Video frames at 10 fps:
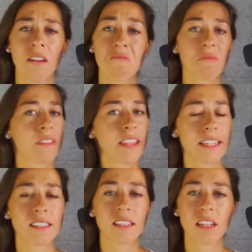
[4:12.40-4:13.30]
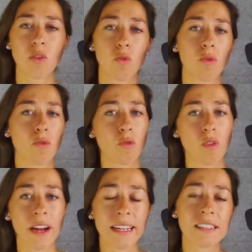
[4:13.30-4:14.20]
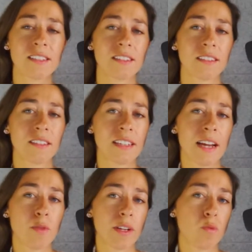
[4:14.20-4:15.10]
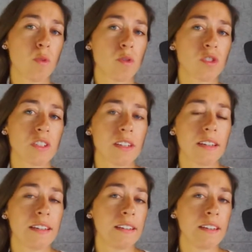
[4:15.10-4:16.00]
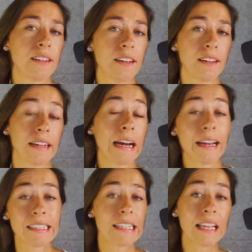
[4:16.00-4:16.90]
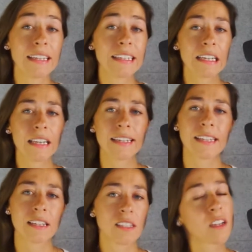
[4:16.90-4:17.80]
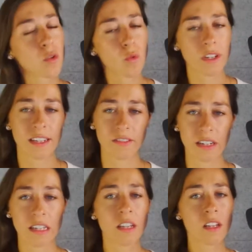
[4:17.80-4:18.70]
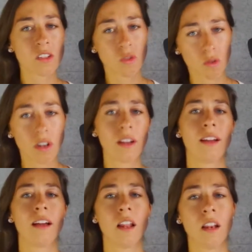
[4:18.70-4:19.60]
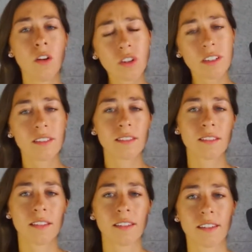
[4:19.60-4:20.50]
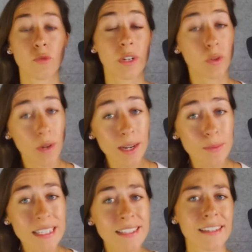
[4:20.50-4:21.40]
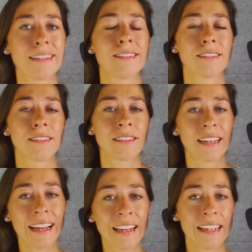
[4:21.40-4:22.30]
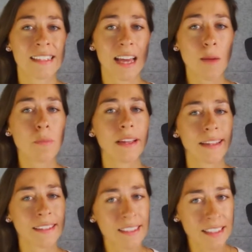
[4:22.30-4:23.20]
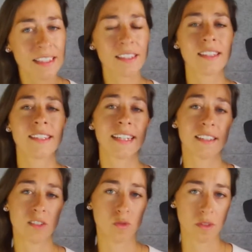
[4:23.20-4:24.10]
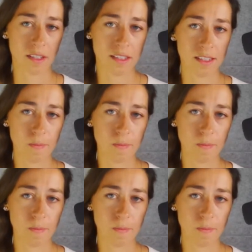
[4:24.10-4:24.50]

that you write the direct quotes in italic letters, whatever. So look the requirements and the guidelines up and stick to this.